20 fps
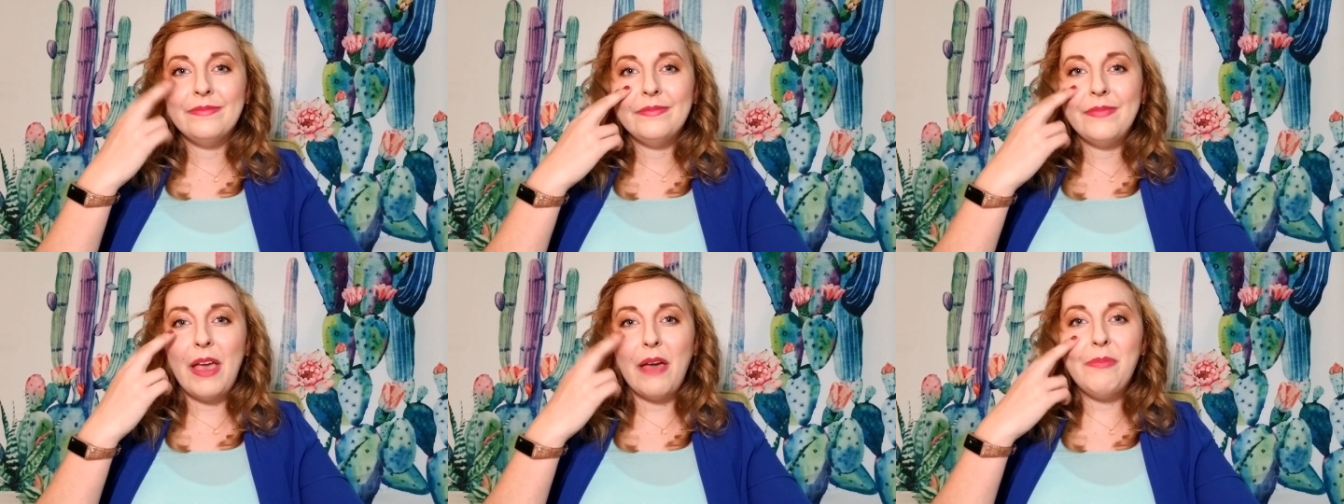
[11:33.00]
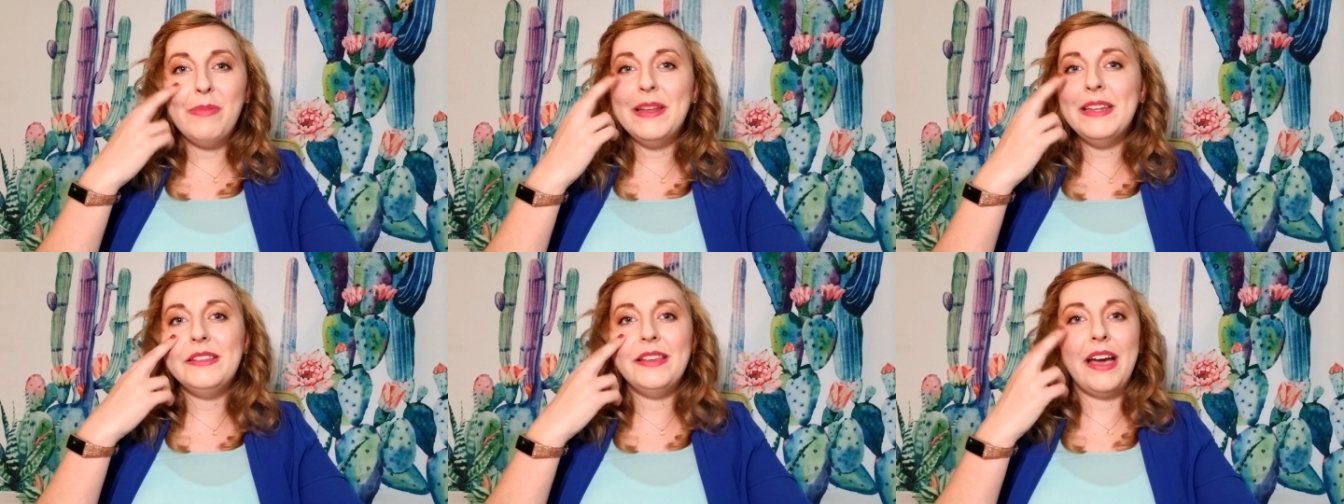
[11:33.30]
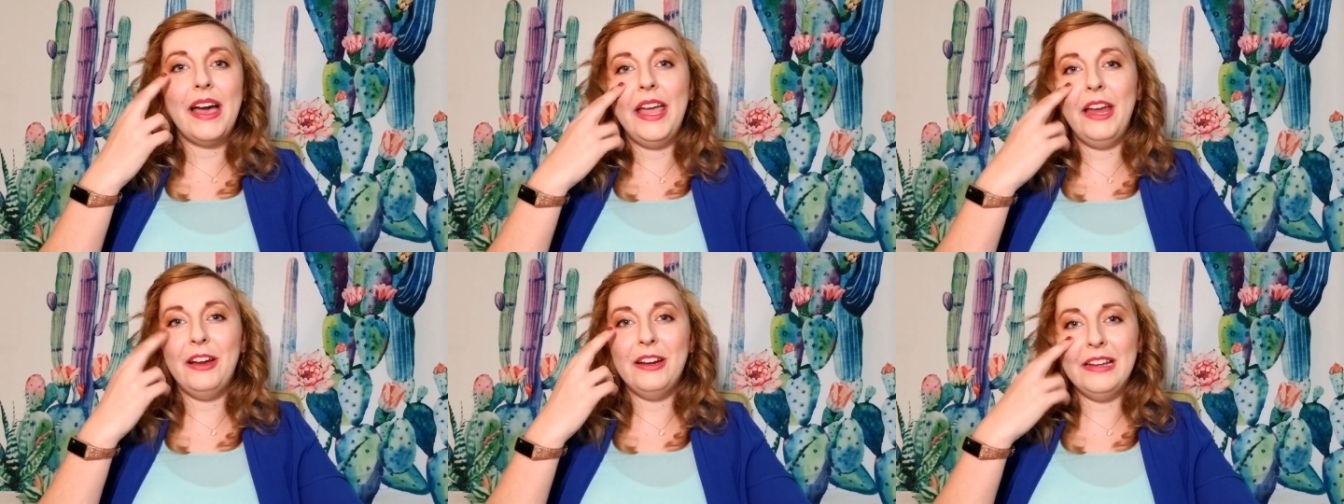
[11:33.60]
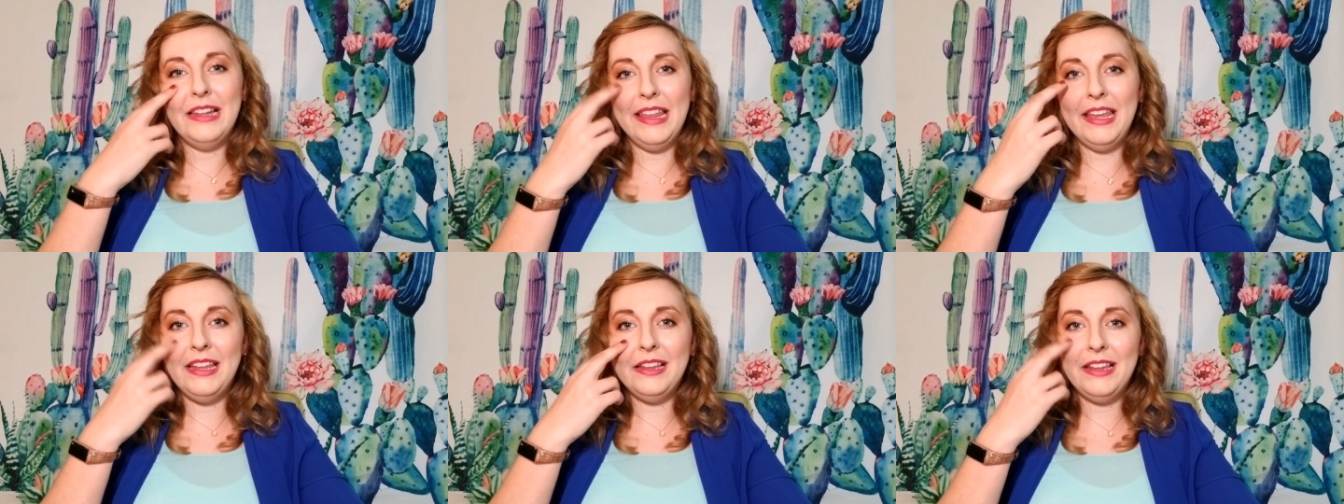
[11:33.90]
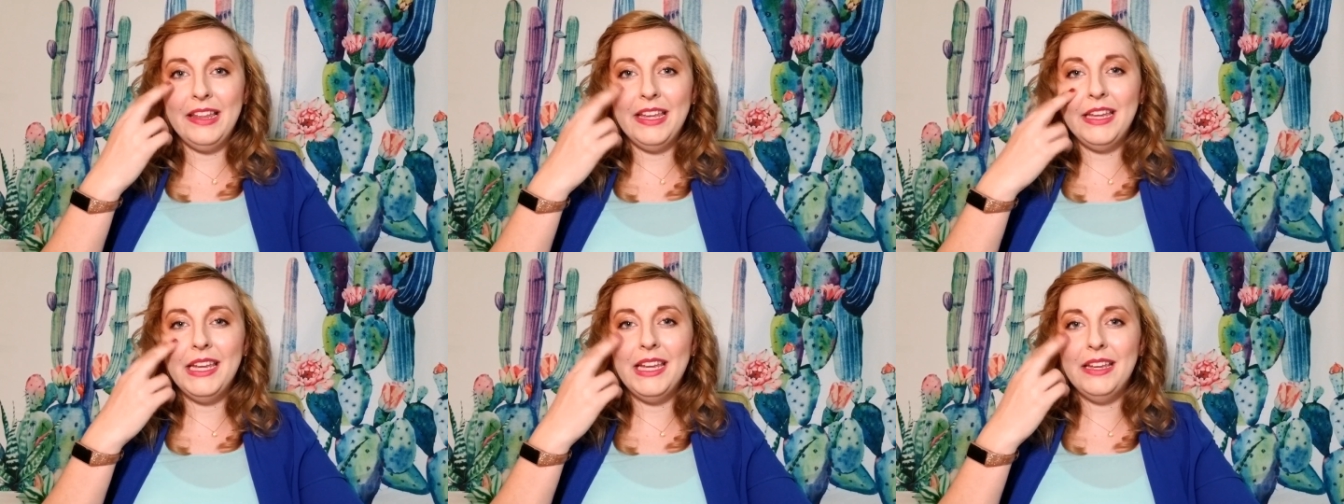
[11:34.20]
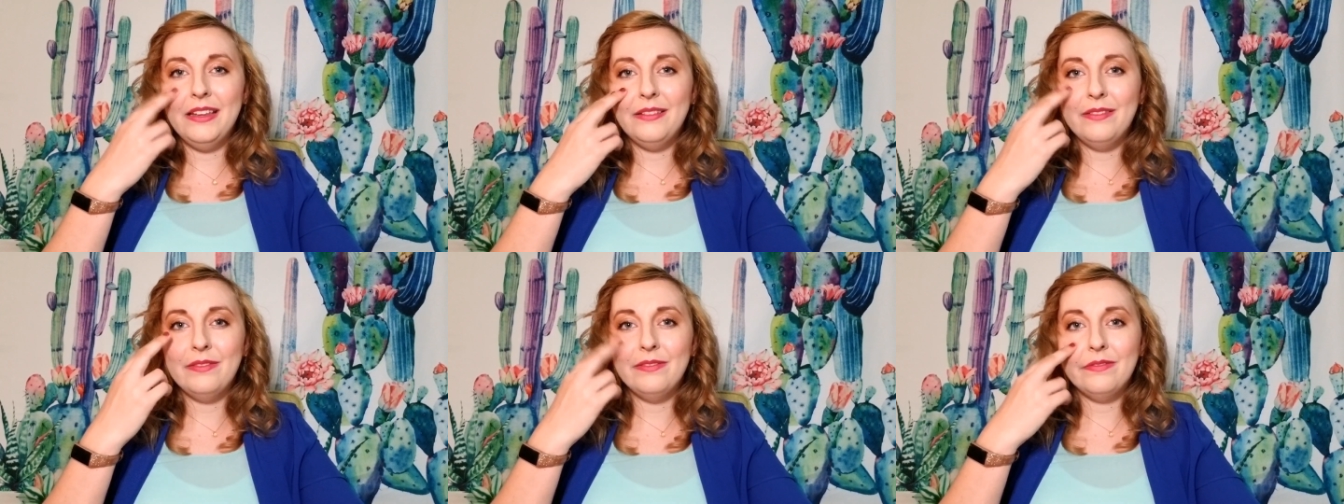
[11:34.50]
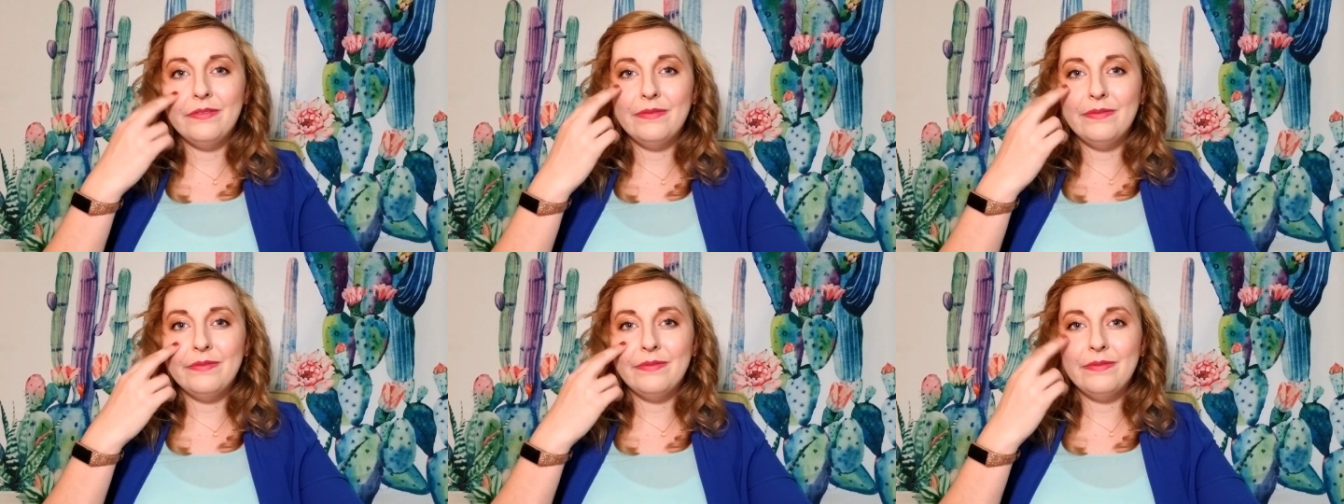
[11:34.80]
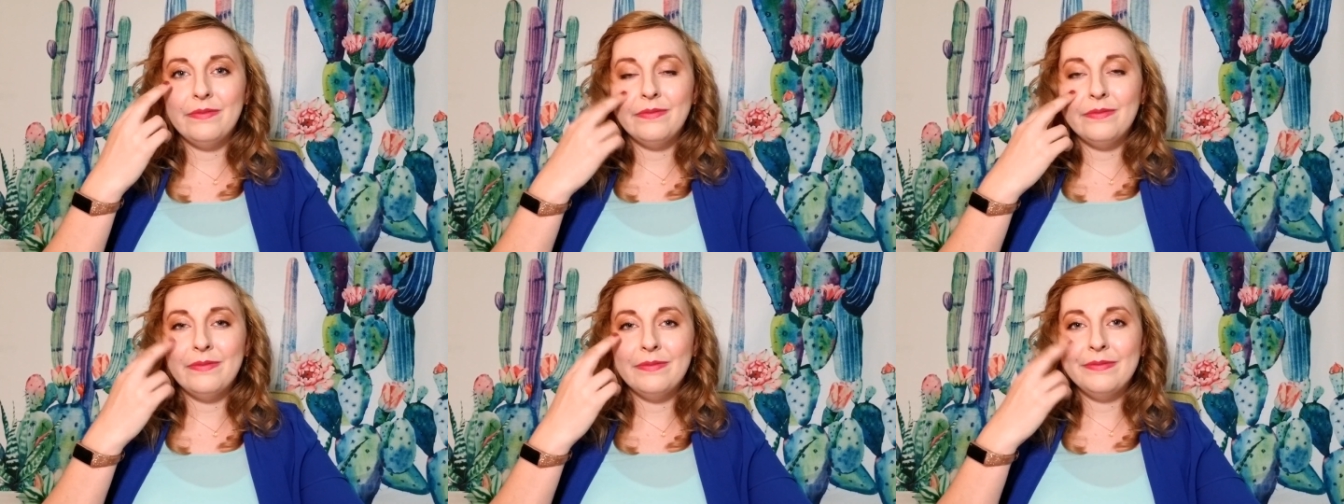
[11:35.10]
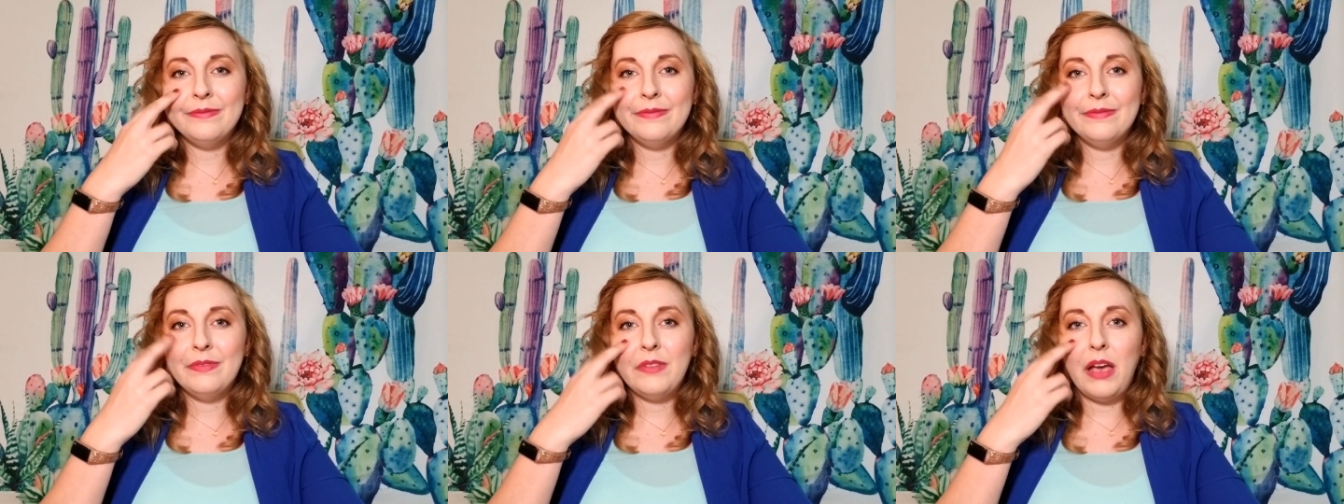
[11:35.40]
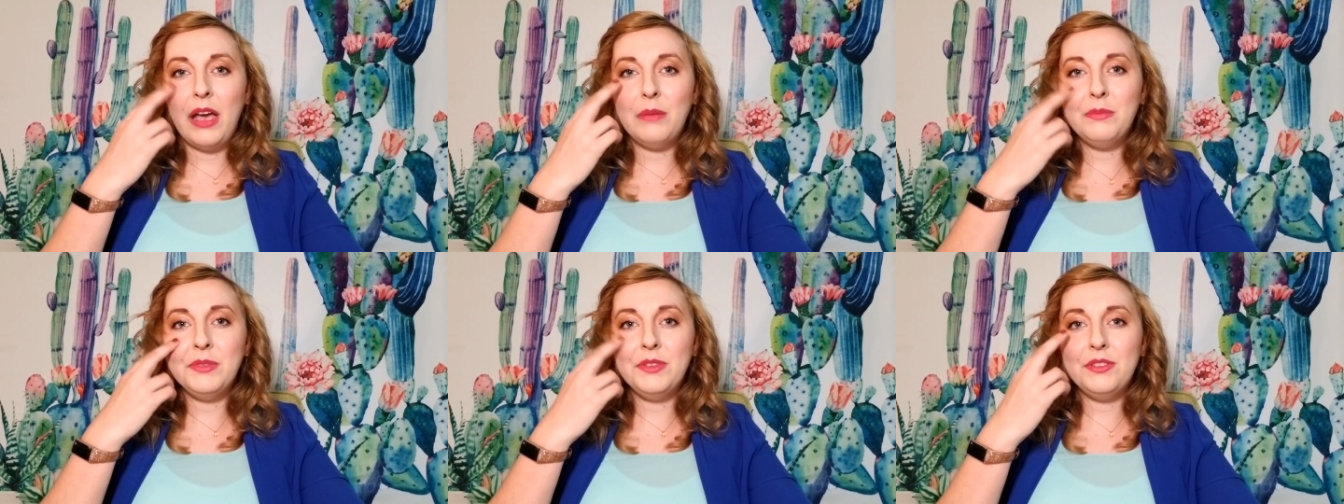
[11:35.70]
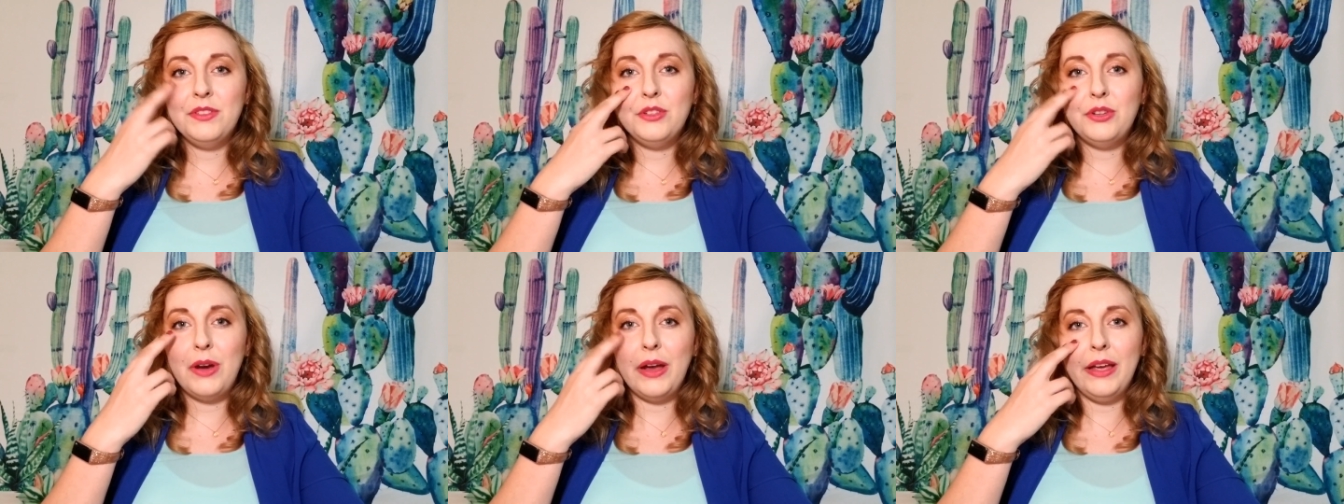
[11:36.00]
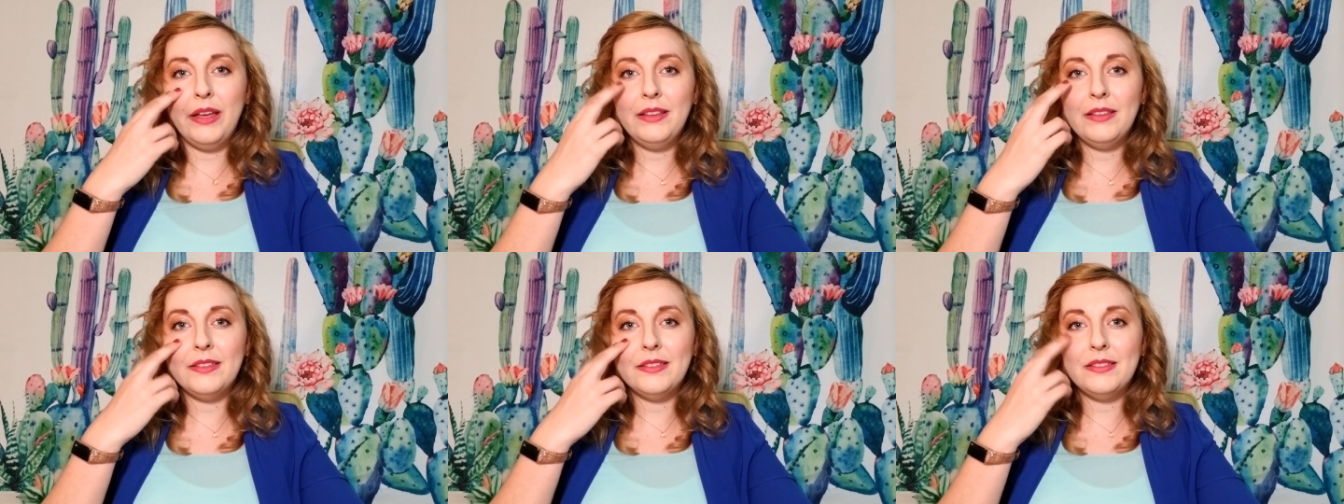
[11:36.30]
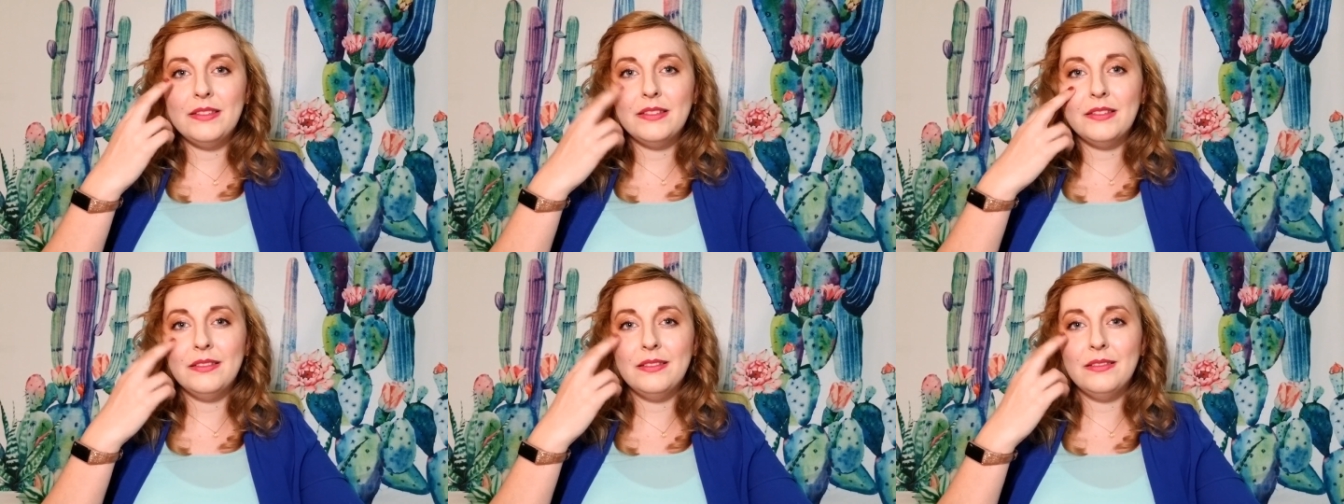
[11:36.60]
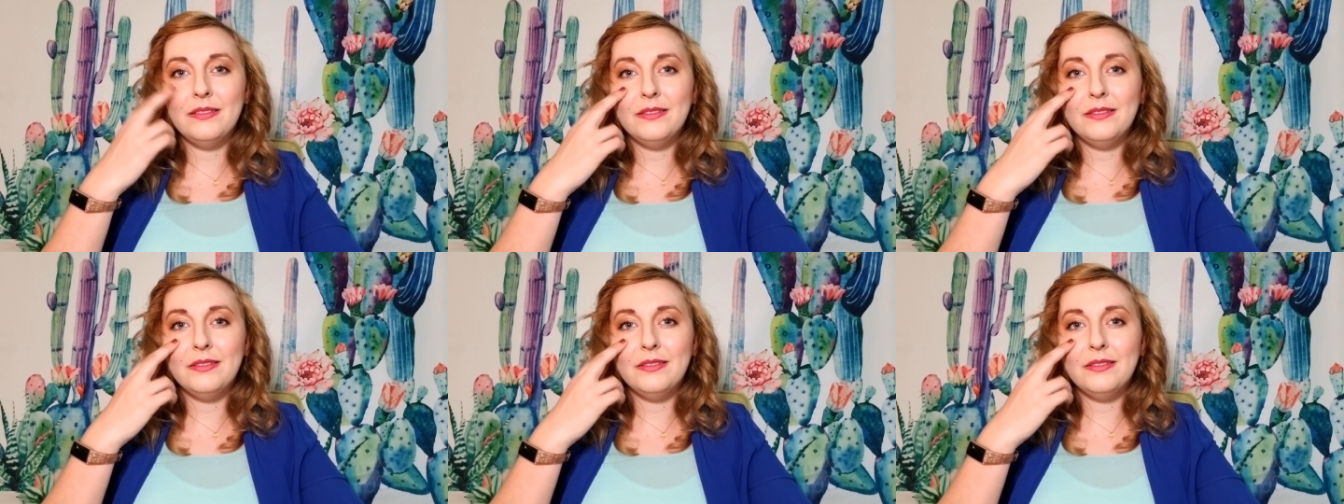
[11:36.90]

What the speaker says: I've been tired lately. I'm stressed.